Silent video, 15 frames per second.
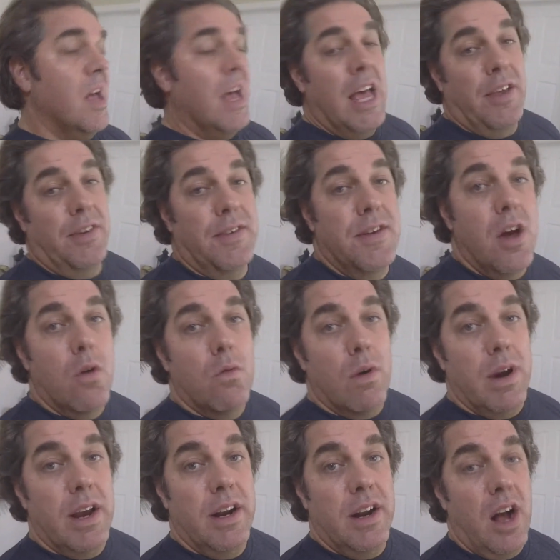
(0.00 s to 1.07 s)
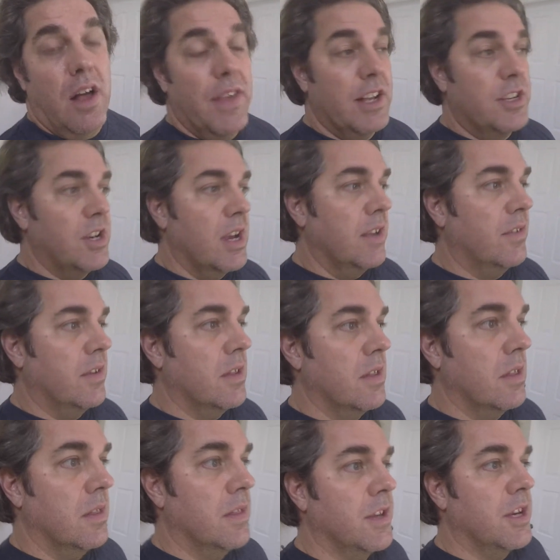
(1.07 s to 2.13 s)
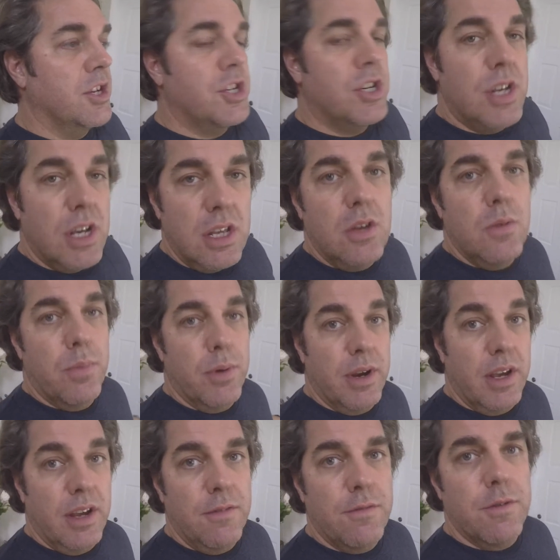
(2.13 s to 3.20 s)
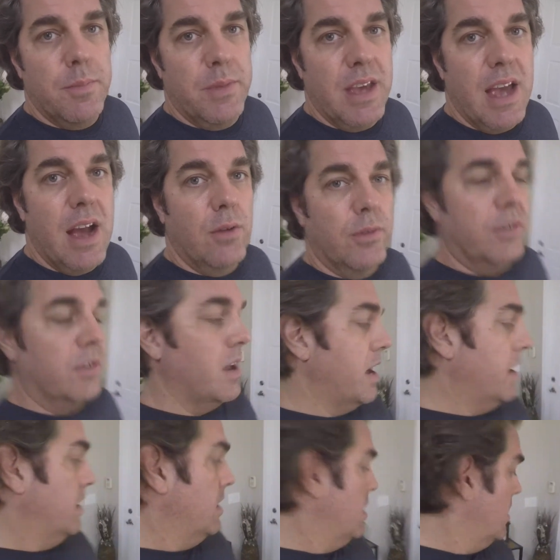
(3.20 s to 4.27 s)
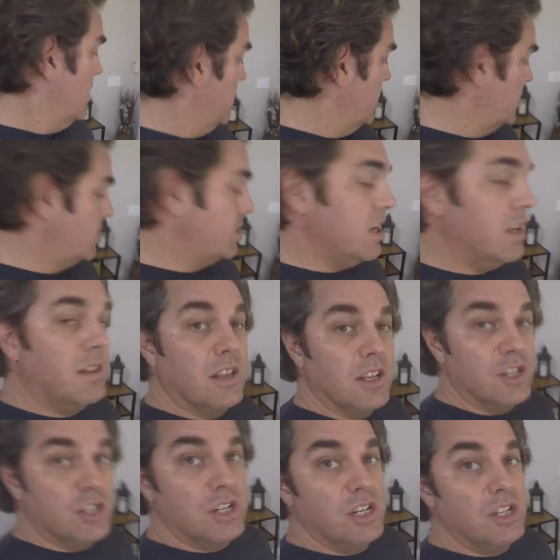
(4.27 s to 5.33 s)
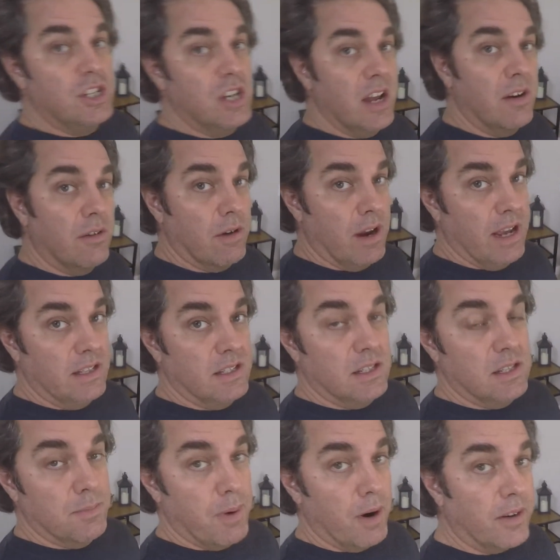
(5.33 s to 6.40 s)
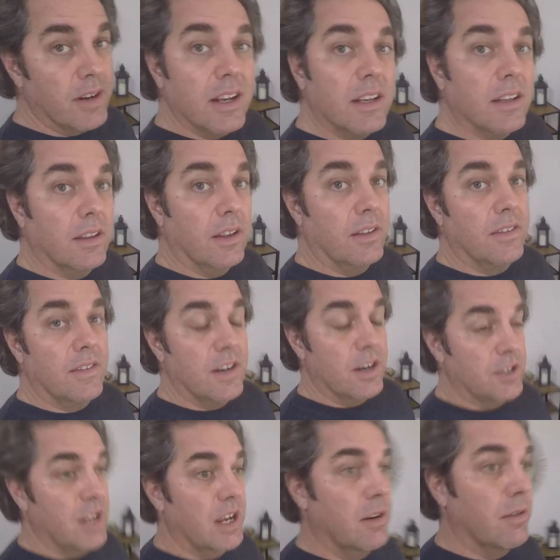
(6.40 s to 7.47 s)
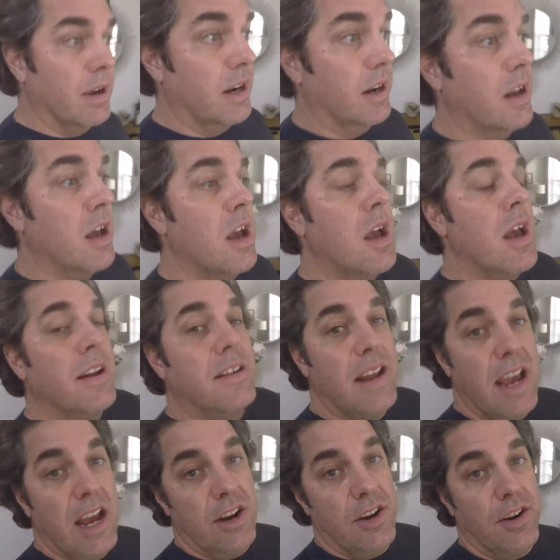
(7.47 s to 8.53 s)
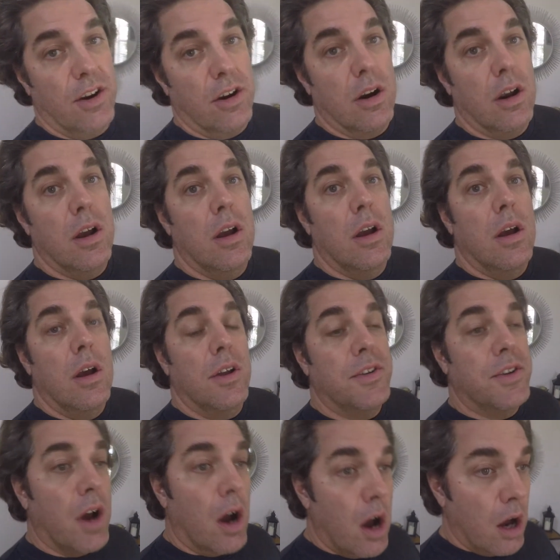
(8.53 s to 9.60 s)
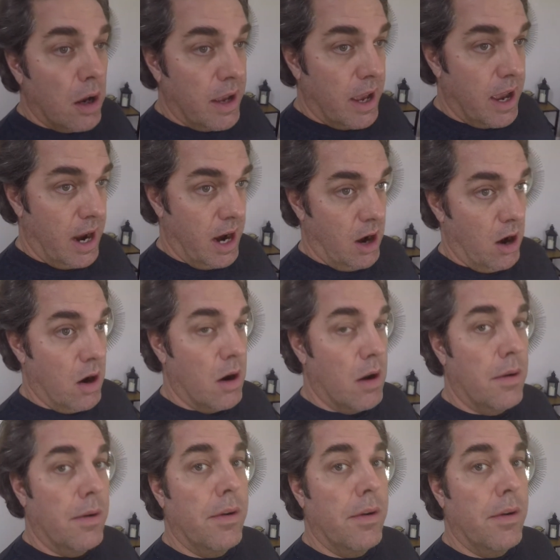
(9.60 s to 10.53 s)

snow, rain, and all that jazz, the shit you bring in from the outside, the shit that she generates, the particulates that are generated, dander, dog hair,